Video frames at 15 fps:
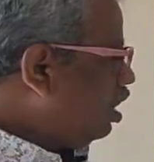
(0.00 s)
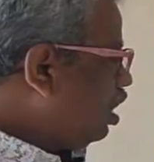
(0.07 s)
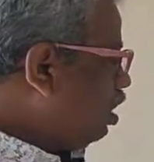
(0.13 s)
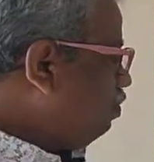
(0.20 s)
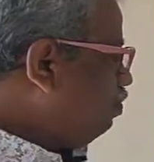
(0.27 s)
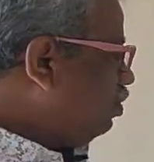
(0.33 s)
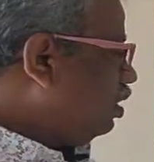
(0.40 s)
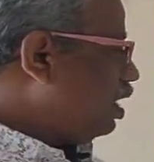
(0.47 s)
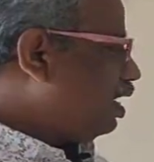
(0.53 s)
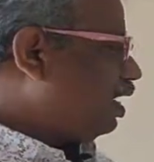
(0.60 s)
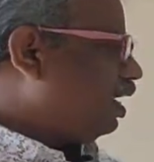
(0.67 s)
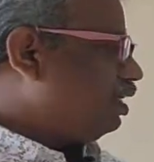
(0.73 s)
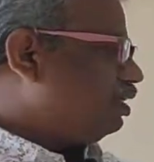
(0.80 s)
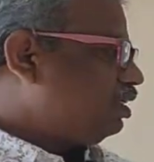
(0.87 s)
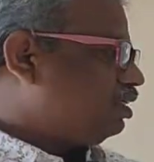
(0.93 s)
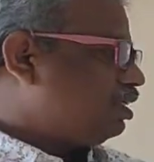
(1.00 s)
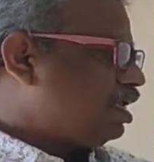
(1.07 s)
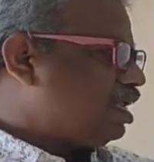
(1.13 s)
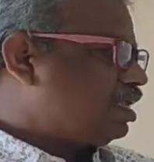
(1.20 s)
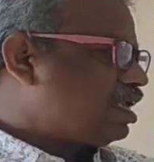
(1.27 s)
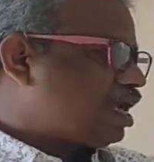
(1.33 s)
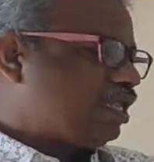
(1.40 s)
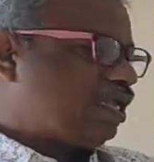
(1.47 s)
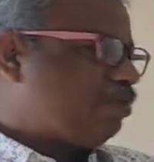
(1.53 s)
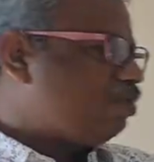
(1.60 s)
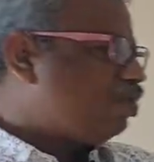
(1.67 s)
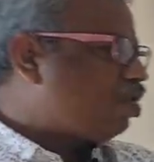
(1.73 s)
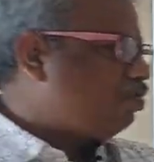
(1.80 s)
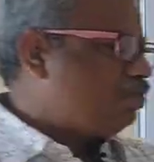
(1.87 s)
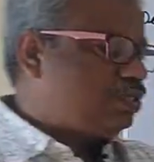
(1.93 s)
if there exists delta
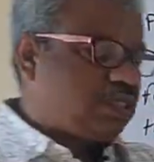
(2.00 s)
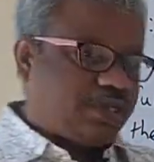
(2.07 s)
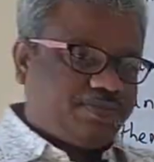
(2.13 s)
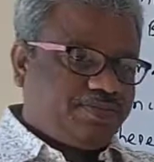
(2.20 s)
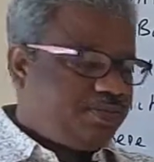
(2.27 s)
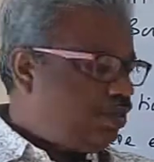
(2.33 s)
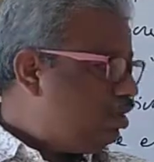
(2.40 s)
neighborhood of C